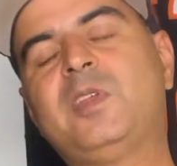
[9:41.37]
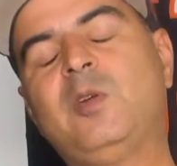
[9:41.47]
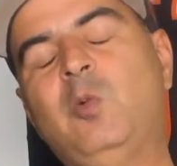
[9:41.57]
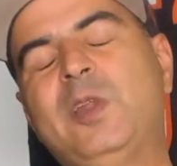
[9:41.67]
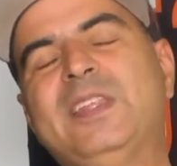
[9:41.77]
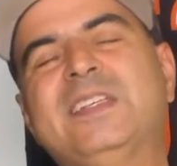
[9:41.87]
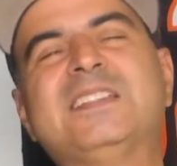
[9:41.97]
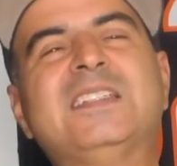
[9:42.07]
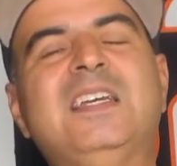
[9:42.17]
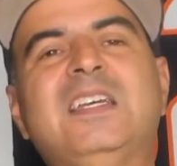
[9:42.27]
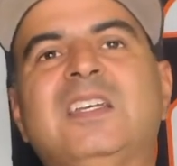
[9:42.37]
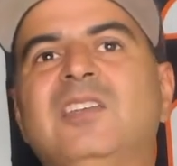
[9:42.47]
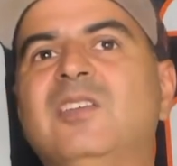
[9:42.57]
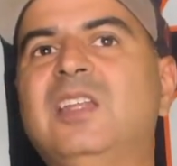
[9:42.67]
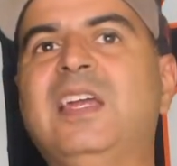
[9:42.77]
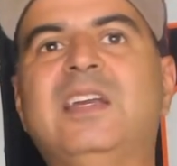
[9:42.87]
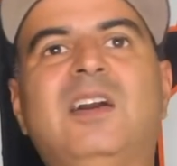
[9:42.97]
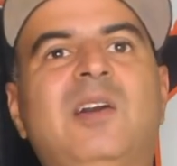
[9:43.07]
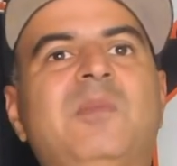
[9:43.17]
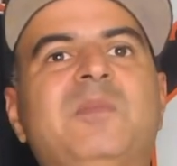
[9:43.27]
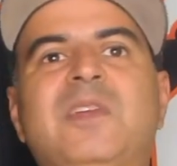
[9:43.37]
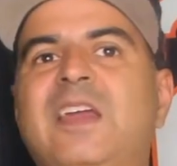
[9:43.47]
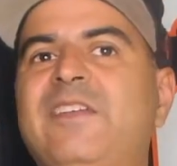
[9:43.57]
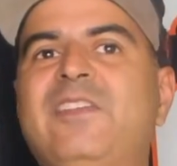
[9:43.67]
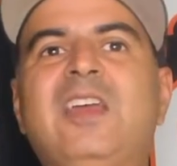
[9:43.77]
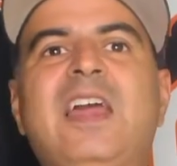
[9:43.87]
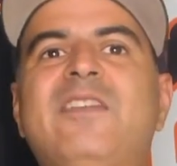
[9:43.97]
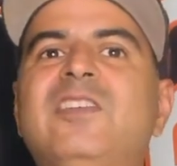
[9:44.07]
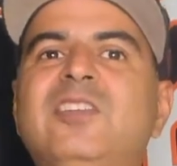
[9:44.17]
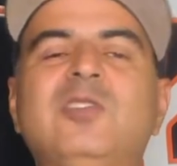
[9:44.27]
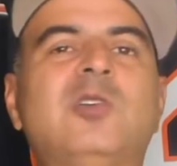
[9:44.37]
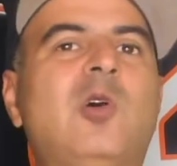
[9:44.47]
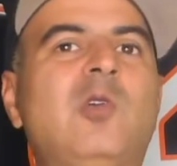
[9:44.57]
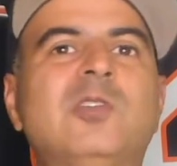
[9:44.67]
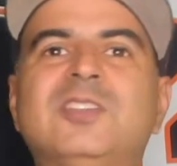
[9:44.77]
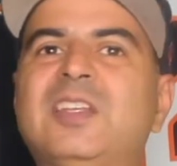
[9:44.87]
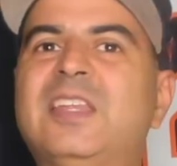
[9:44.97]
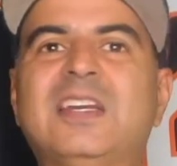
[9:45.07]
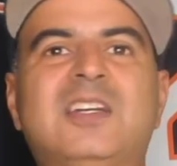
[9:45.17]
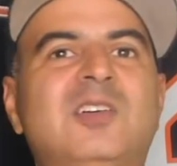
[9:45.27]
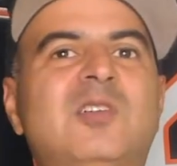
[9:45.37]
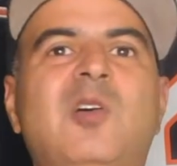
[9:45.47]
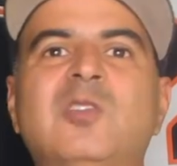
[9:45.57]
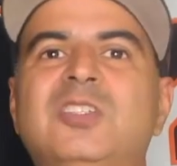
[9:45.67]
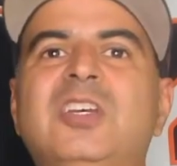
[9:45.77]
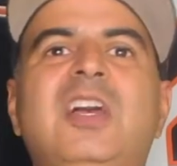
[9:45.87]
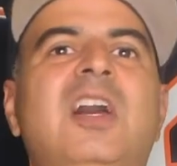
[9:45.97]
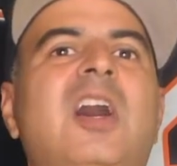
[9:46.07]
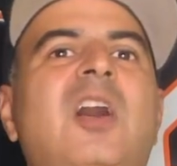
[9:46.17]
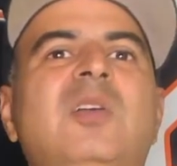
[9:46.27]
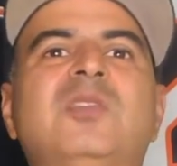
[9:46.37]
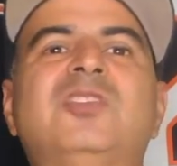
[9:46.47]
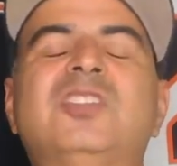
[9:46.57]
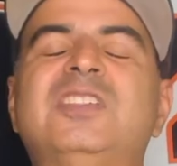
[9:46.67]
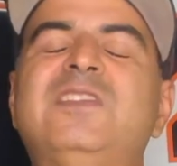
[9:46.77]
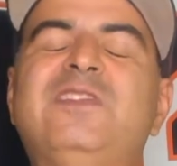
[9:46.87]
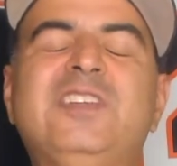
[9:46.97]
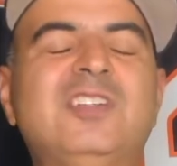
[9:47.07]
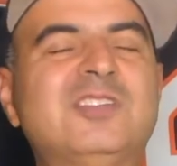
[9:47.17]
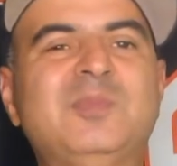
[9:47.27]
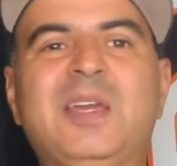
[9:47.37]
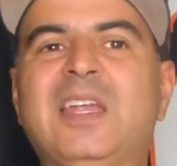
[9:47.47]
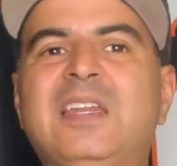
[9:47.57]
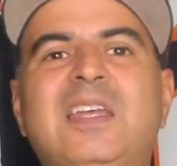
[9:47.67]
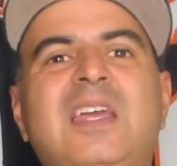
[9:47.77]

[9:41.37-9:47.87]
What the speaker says: with this, you know, like, if they have a new coach, they could coach Justin Fields, man,